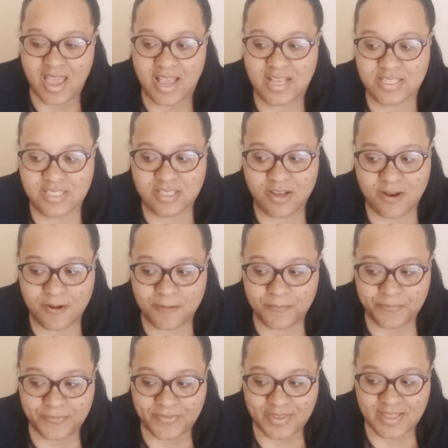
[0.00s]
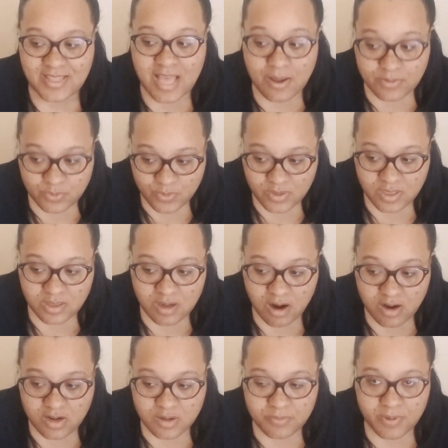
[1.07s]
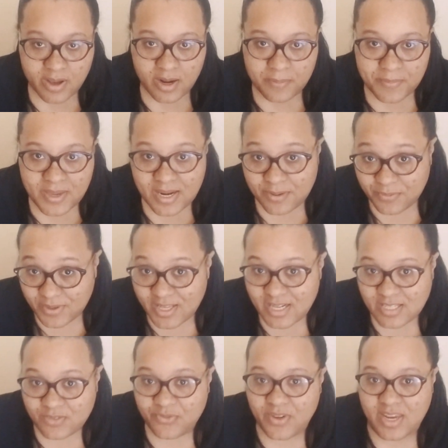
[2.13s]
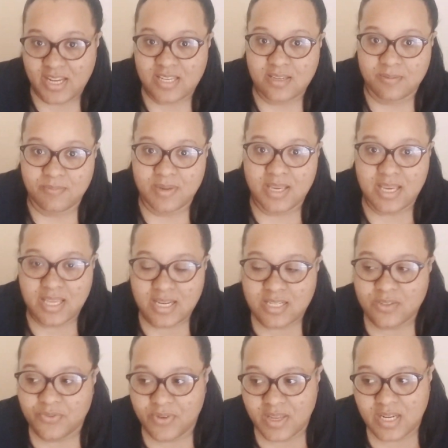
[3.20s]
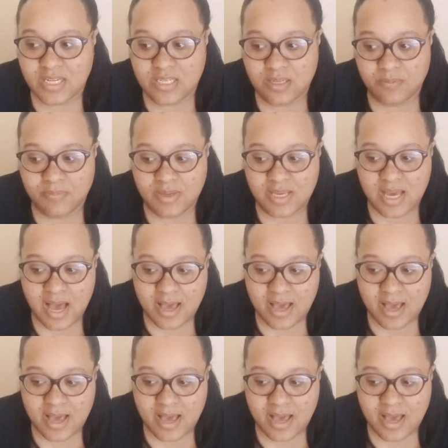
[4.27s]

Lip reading: And so that was one thing the article brought up, and it is funny to me. It is funny to me.